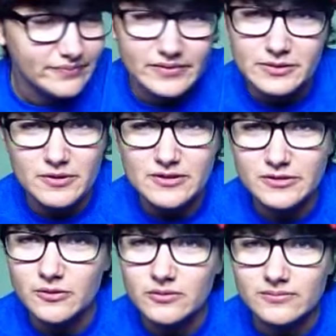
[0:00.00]
Sabrina's
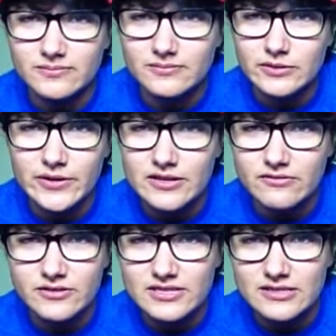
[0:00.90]
cool. Sabrina, if
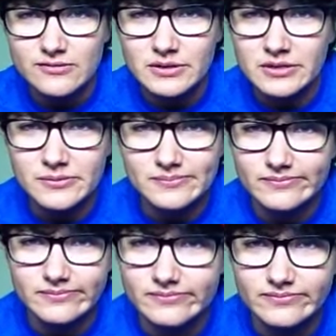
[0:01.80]
you see this video,
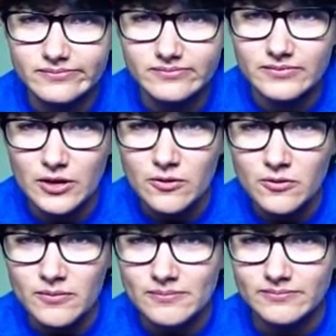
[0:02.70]
you're
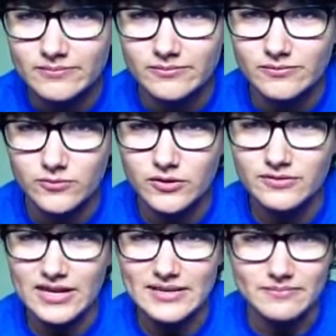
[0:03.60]
cool. We're
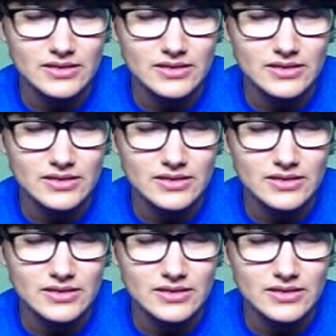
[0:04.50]
fine.